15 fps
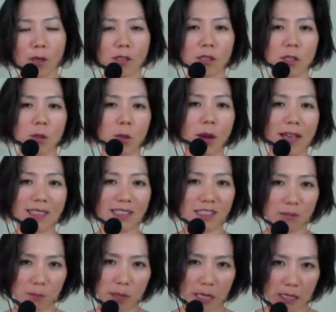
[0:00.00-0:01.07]
What do you
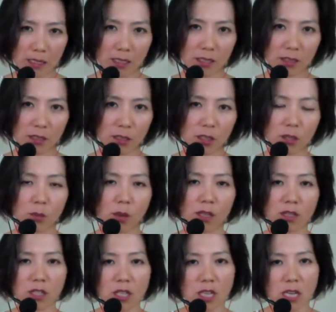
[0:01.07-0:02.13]
expect to
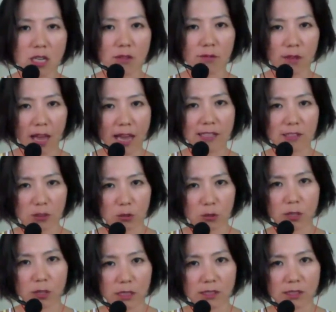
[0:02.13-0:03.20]
achieve as an
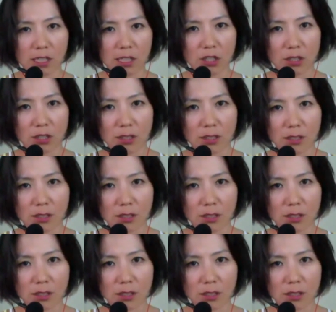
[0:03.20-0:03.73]
organization?